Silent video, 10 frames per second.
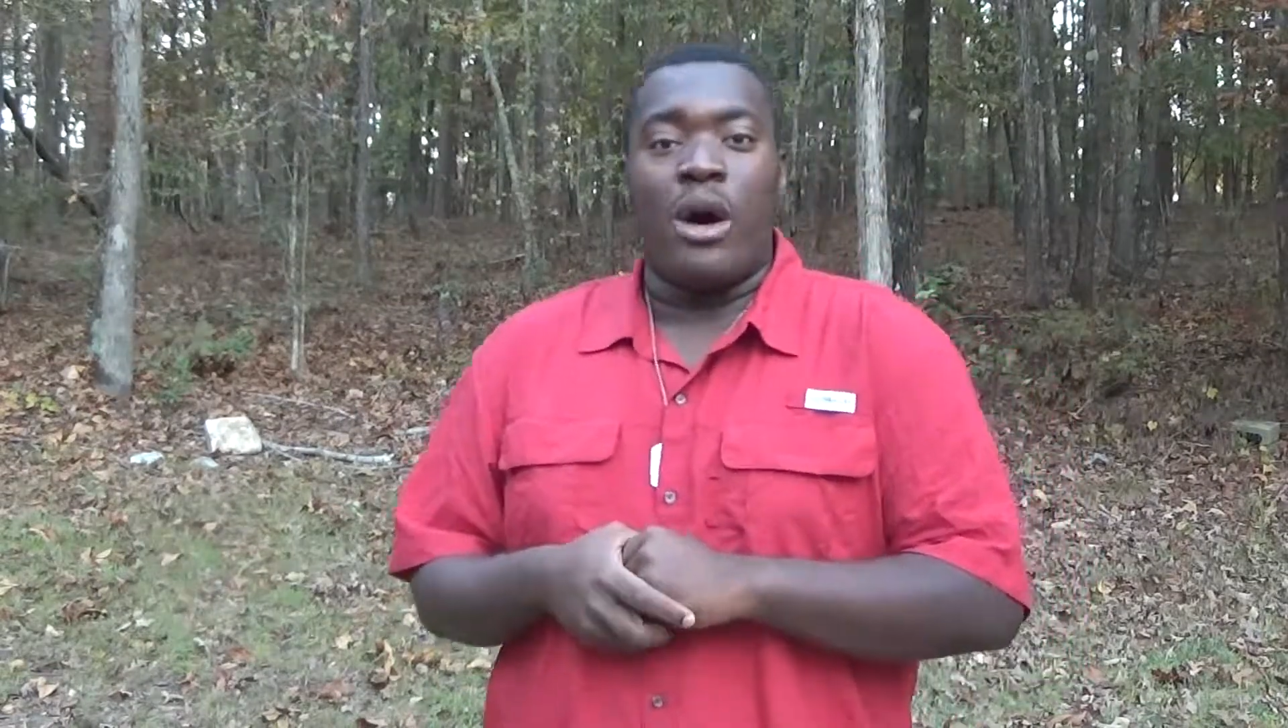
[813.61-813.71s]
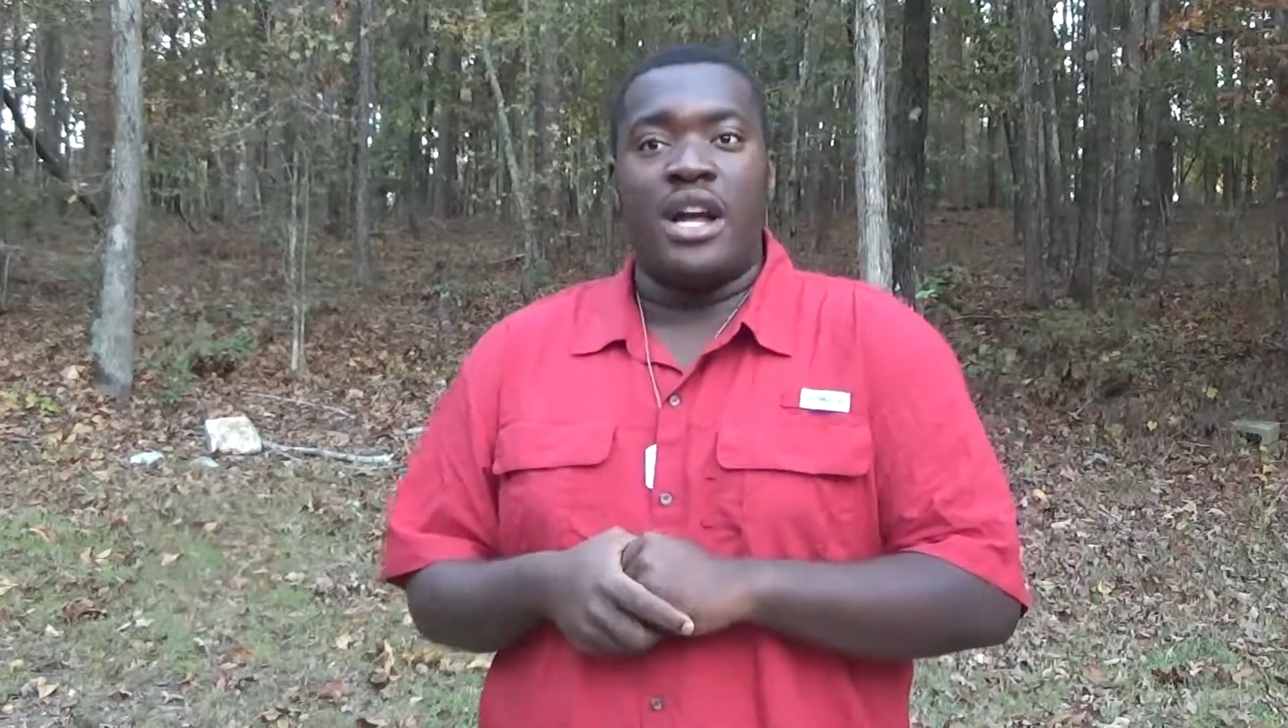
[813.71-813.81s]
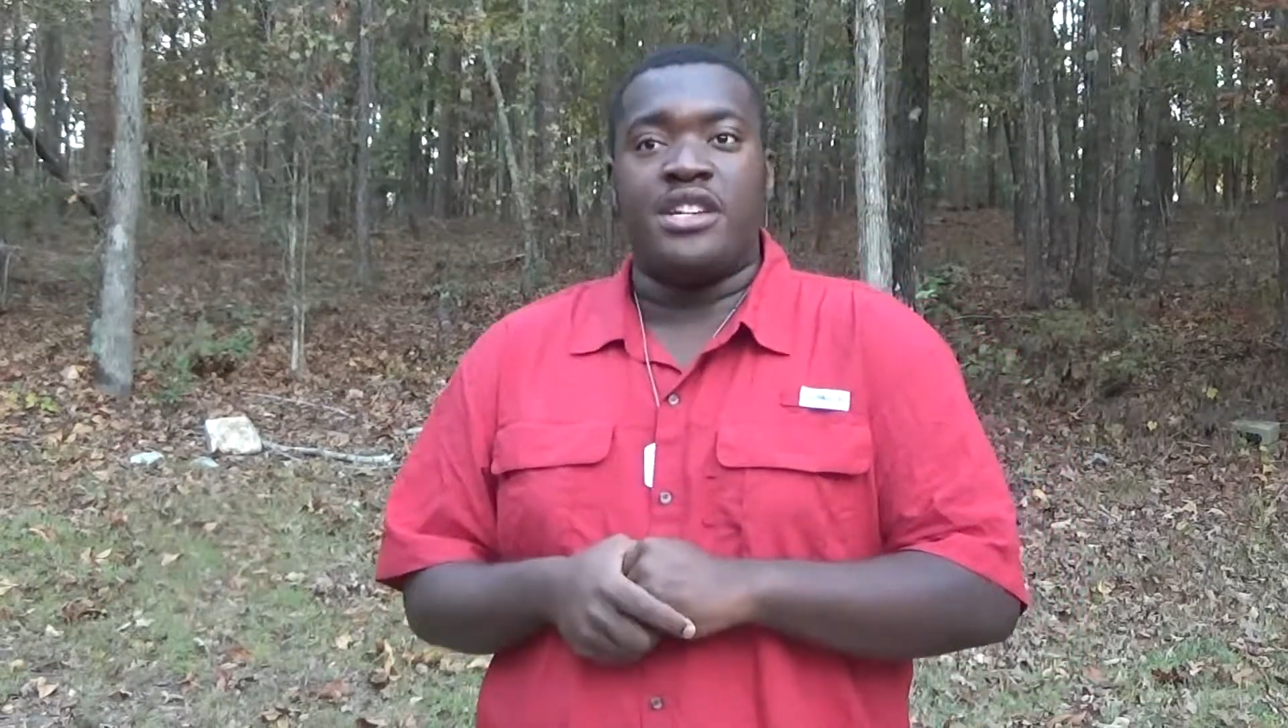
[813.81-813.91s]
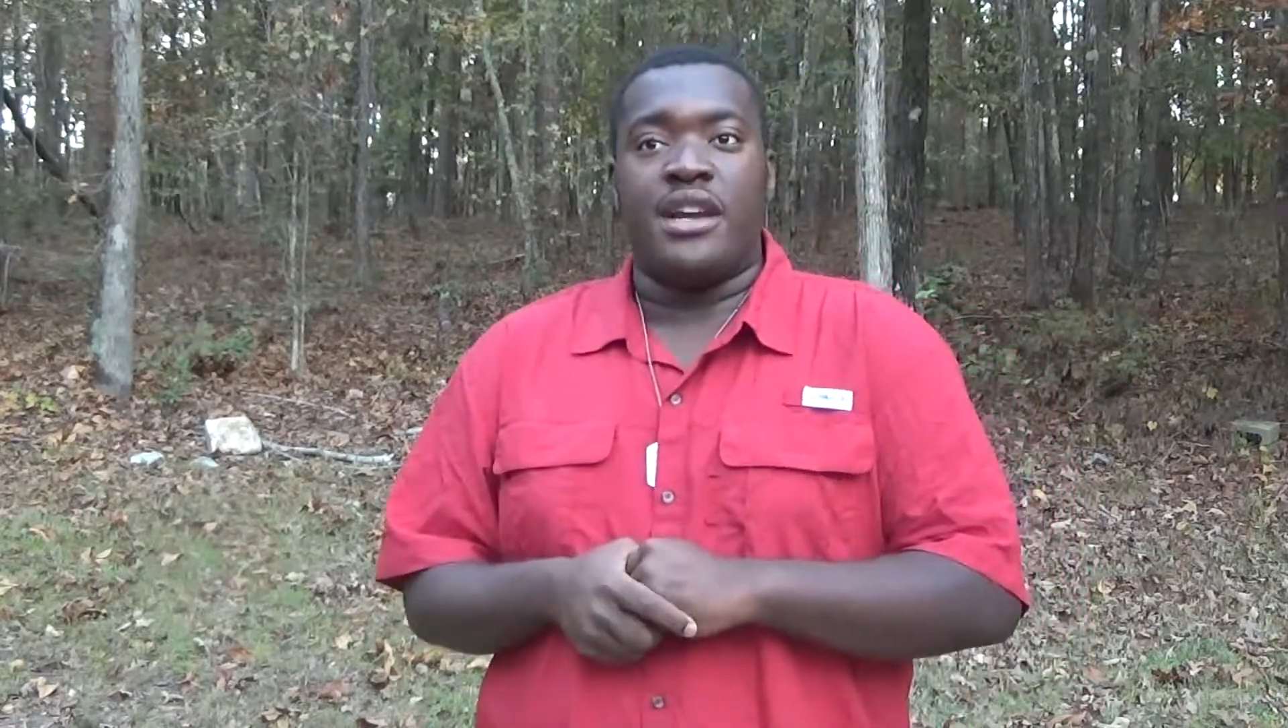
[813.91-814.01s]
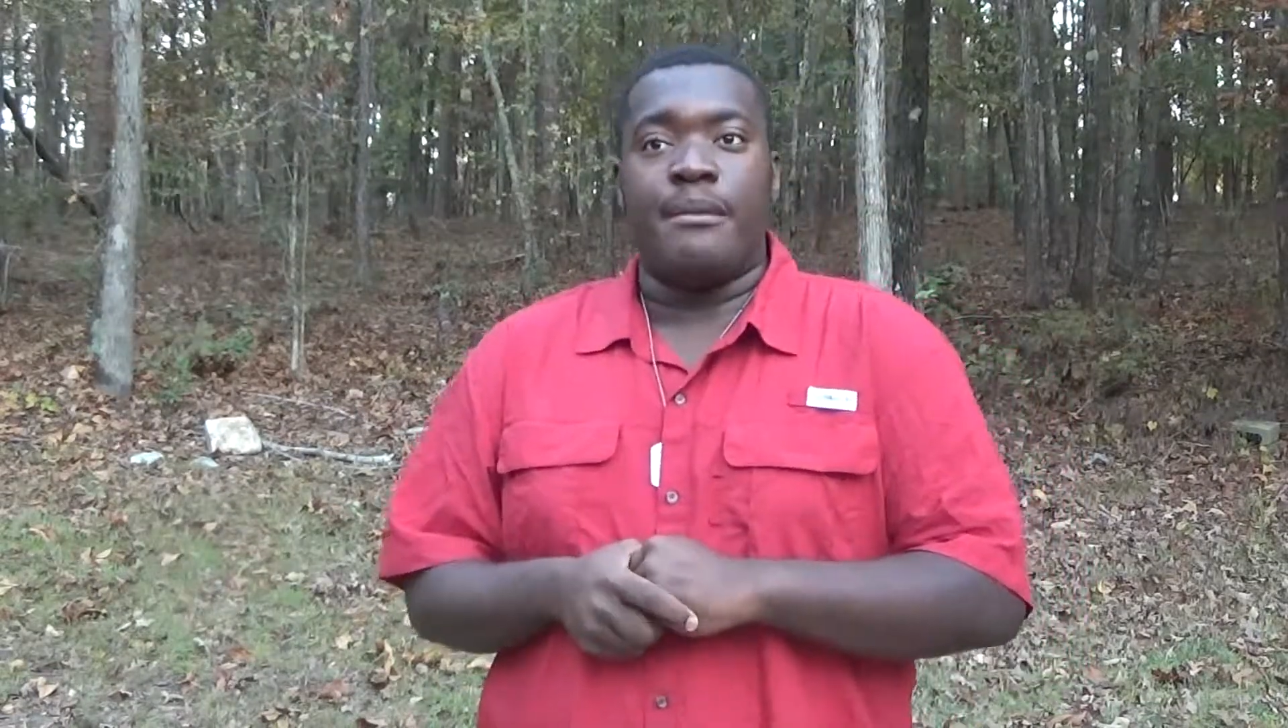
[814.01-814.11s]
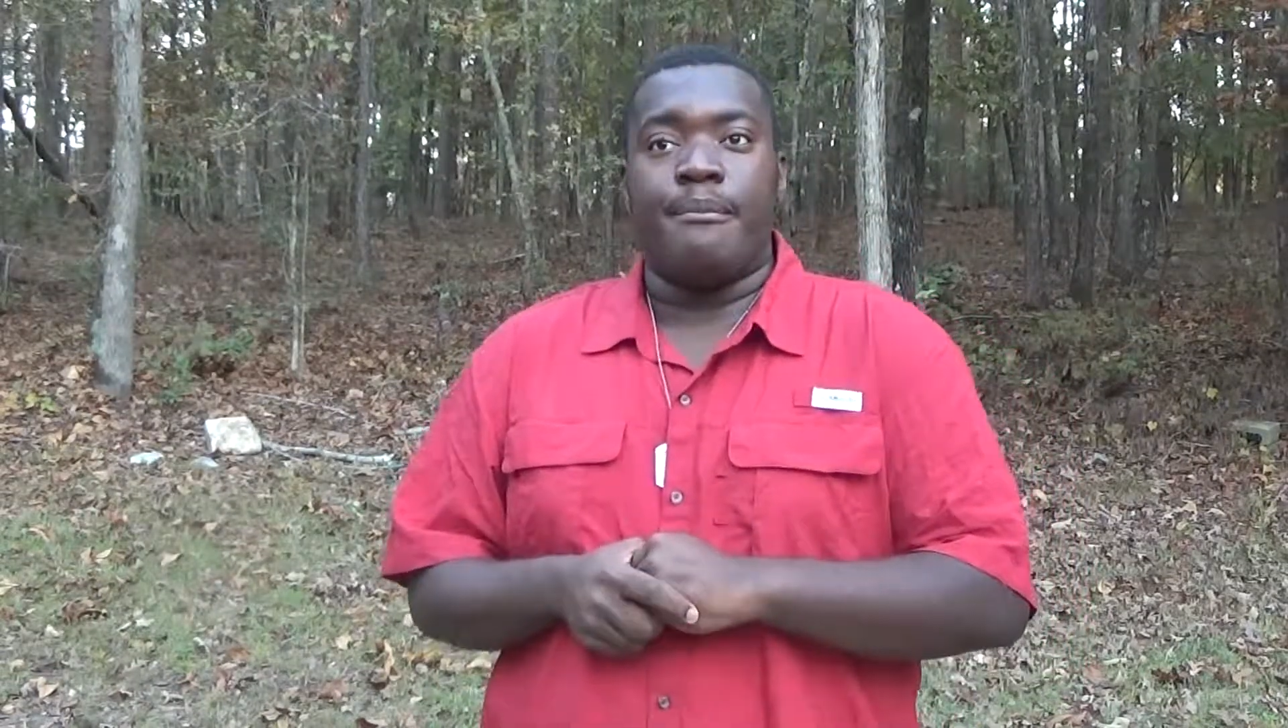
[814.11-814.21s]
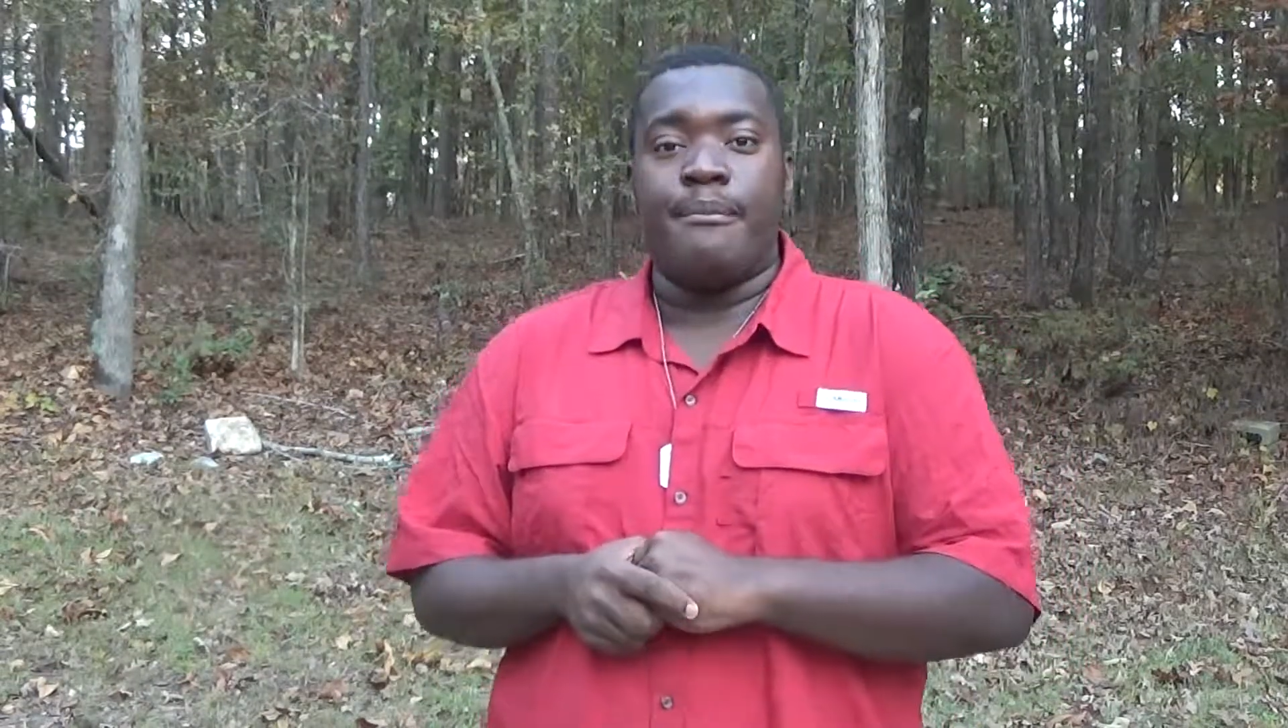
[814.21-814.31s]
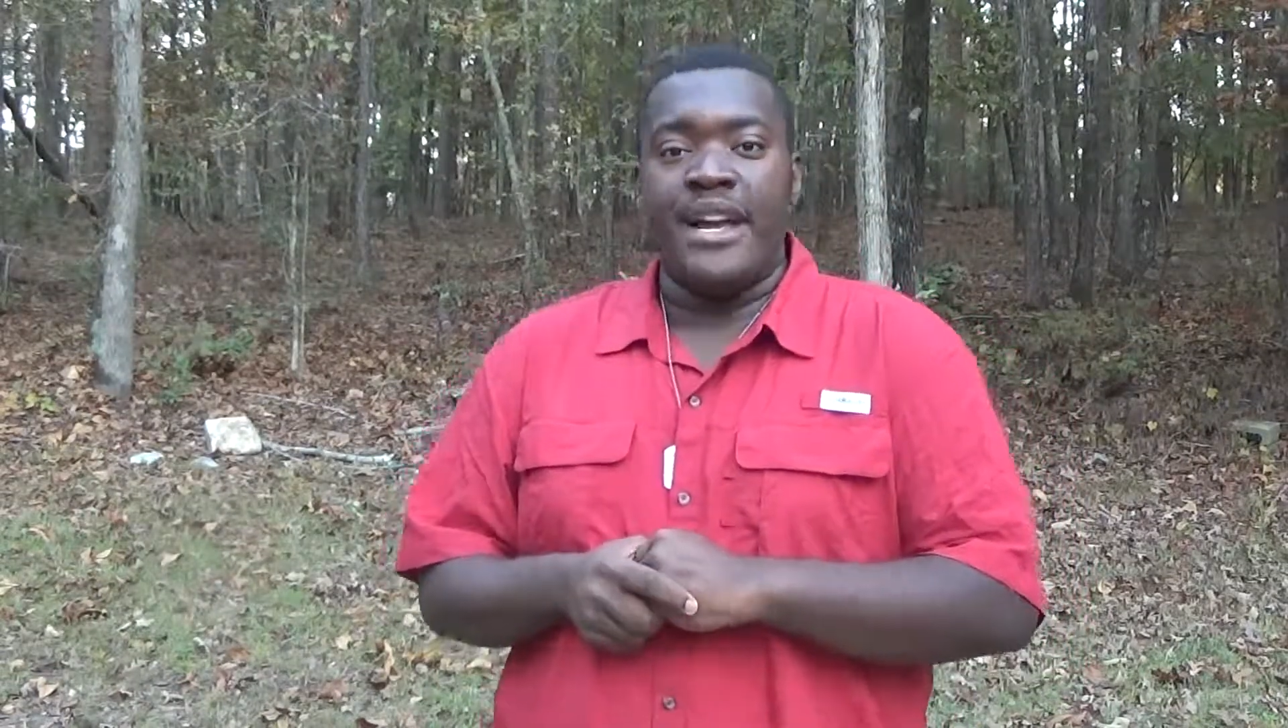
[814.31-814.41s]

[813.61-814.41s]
watching.